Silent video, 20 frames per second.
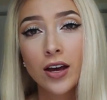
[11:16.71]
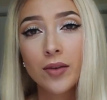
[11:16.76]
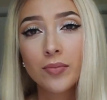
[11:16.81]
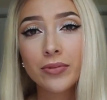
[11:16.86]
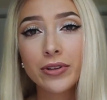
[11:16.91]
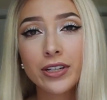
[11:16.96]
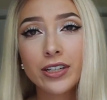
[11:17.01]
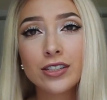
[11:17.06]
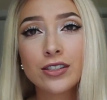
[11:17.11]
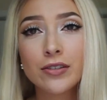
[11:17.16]

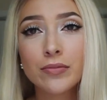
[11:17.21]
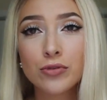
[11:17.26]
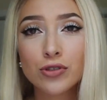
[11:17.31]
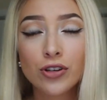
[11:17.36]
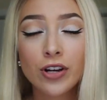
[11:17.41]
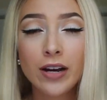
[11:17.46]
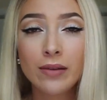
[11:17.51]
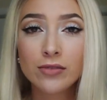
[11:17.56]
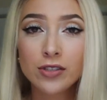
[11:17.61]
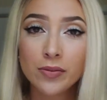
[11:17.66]
Please
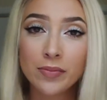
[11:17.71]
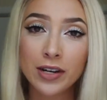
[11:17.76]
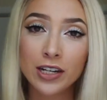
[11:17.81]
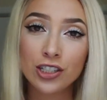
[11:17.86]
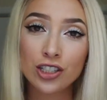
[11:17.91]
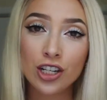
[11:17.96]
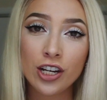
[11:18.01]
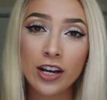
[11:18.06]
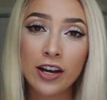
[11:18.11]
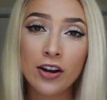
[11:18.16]
subscribe to my
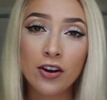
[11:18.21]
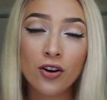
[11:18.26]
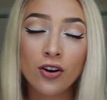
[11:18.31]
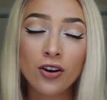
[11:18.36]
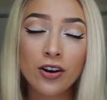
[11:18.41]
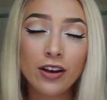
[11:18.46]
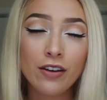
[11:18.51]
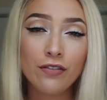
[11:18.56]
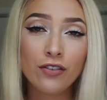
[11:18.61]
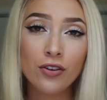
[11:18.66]

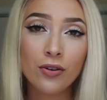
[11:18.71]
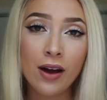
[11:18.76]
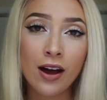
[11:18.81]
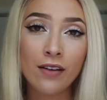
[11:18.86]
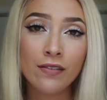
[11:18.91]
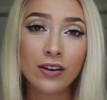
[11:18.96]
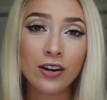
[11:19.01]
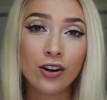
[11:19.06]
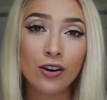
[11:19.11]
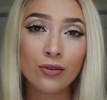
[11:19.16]
channel if you
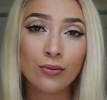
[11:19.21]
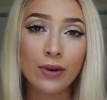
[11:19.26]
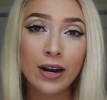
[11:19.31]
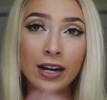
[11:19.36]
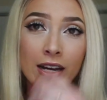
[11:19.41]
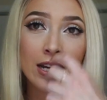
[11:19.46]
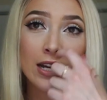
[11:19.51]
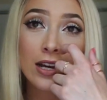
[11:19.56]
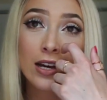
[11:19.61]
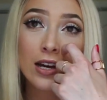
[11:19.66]
haven't
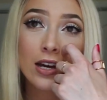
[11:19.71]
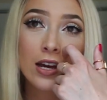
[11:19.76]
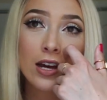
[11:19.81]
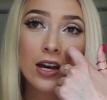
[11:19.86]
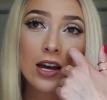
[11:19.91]
already,